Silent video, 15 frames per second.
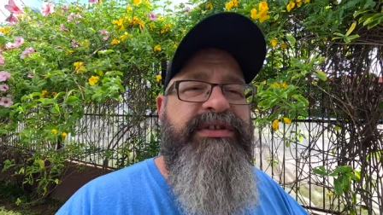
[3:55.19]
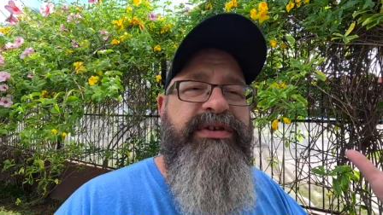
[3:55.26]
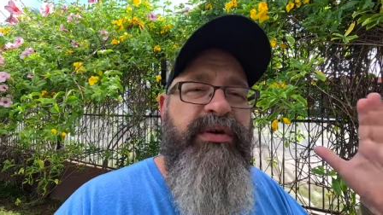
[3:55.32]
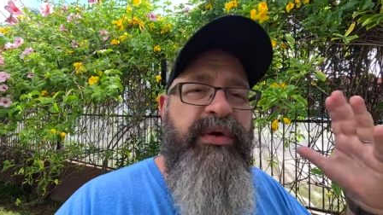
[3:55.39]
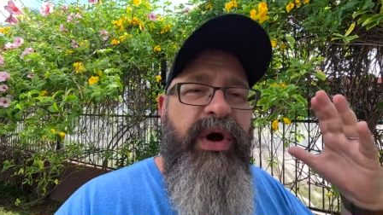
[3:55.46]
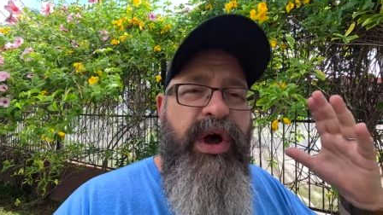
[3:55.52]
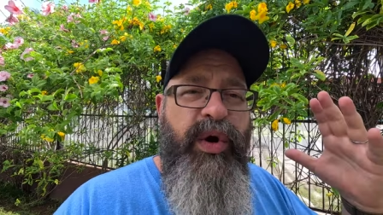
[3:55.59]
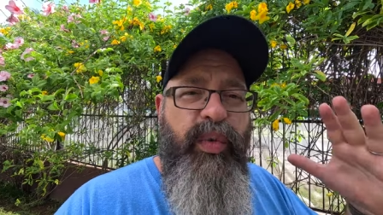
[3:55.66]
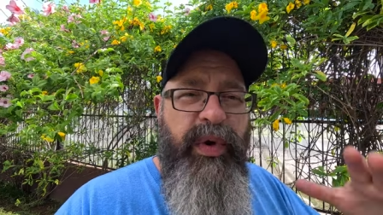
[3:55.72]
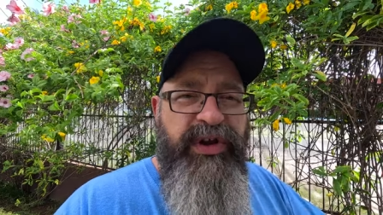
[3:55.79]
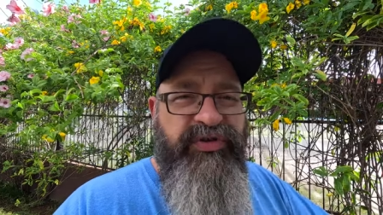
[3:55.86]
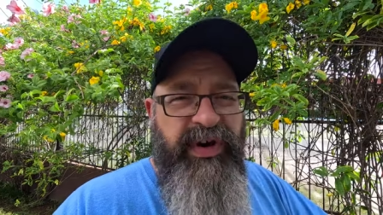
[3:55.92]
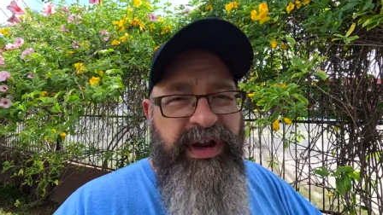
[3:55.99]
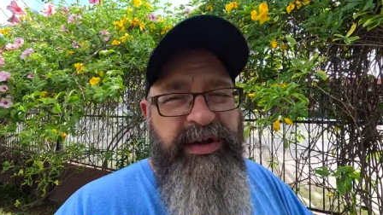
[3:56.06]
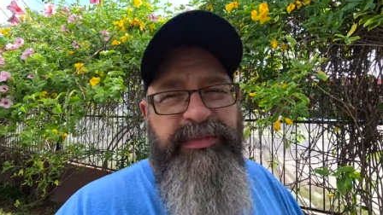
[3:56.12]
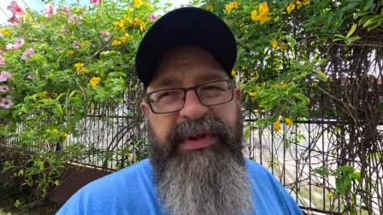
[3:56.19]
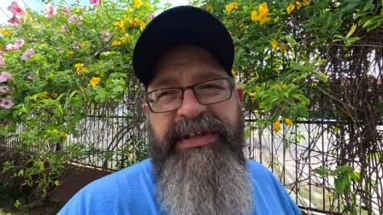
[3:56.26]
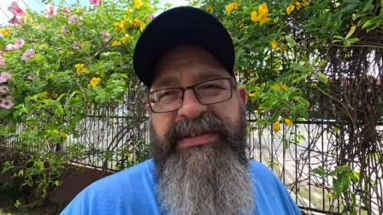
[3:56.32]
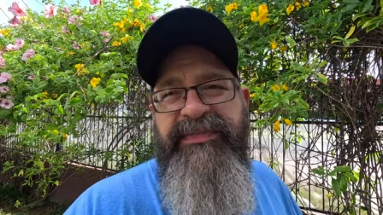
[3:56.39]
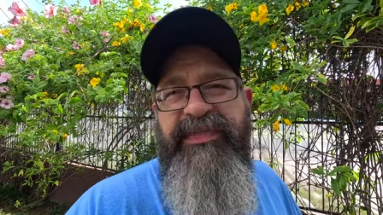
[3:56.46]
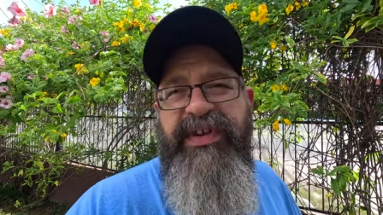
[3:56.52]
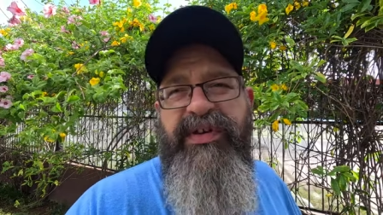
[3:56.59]
So we tried to play
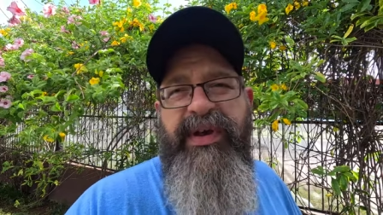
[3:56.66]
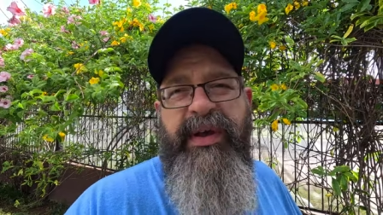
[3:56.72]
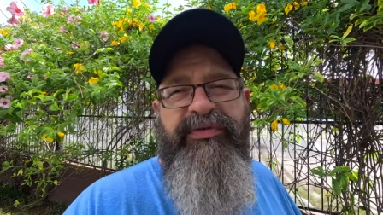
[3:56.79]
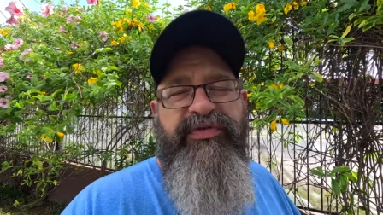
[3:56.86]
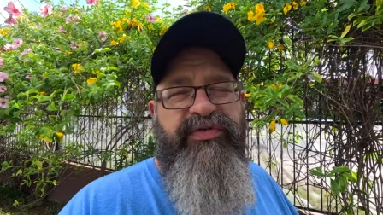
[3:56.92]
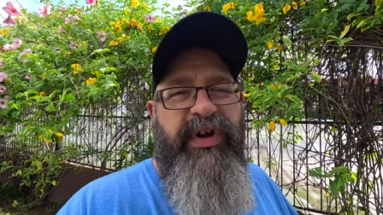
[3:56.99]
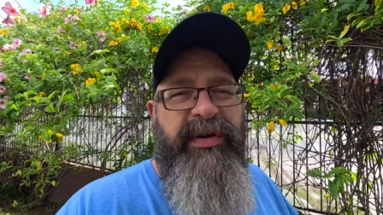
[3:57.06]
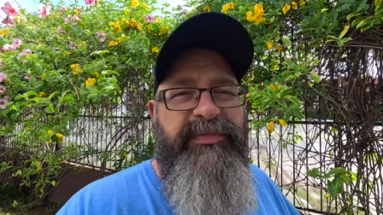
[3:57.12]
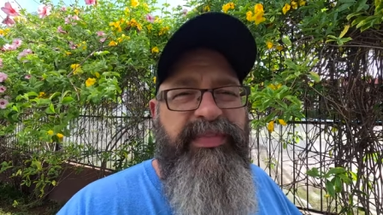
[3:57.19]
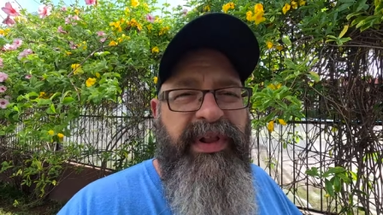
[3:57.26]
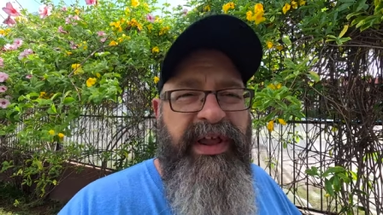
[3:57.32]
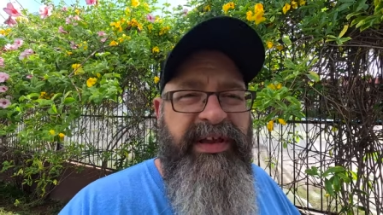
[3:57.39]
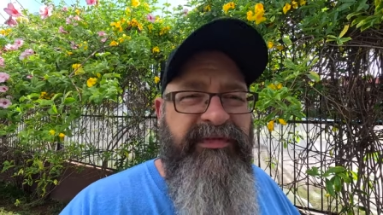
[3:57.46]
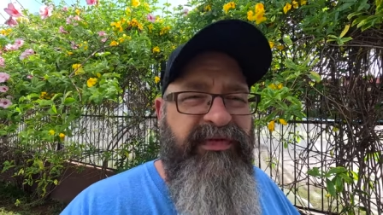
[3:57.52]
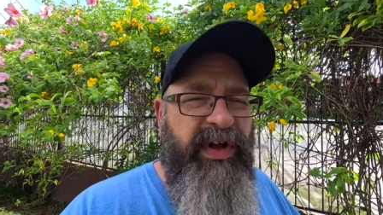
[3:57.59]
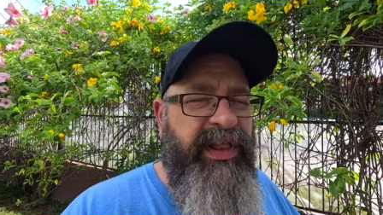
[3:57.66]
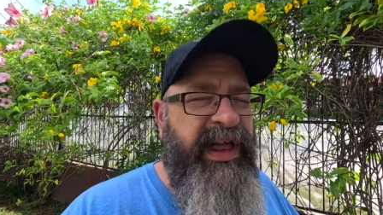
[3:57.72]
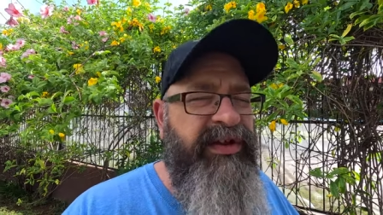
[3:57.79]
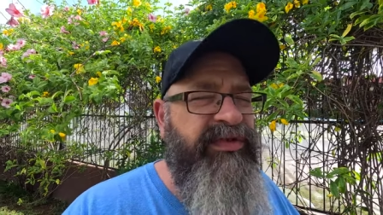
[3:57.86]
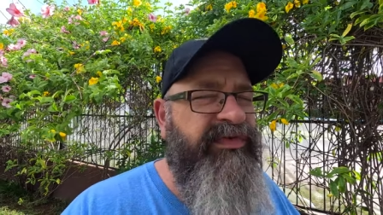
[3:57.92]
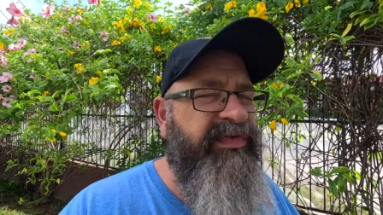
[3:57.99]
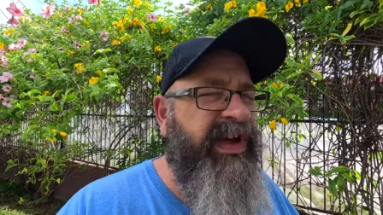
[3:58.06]
some video games, tried playing
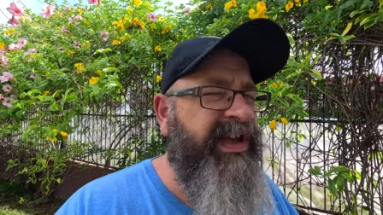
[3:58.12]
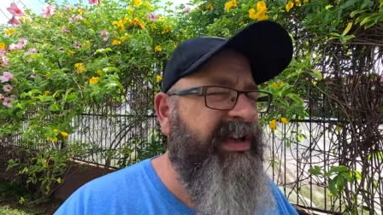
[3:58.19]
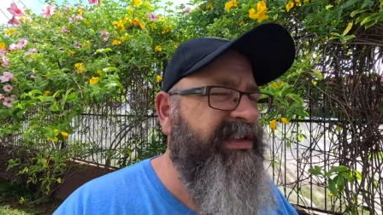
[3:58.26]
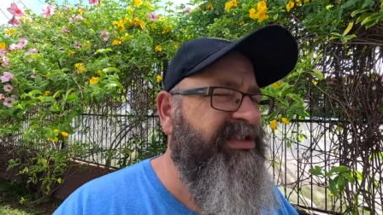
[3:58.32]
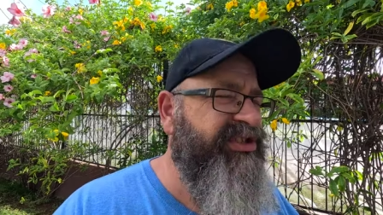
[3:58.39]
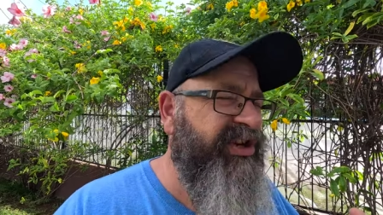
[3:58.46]
Fallout New Vegas.